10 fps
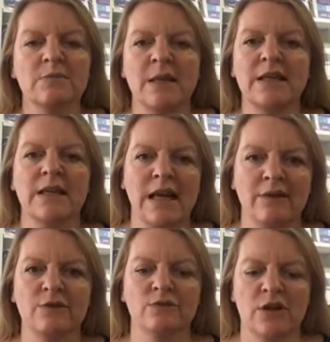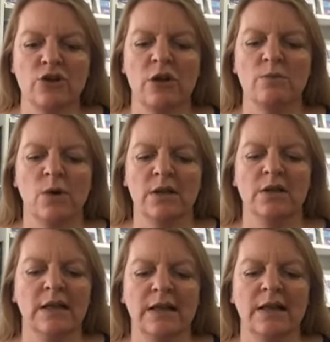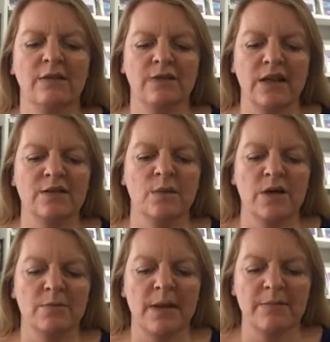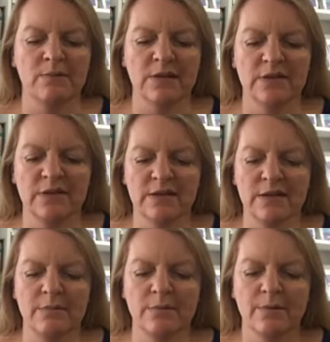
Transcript: be that you have to rush home while they're little if that's where your baby wants to sleep.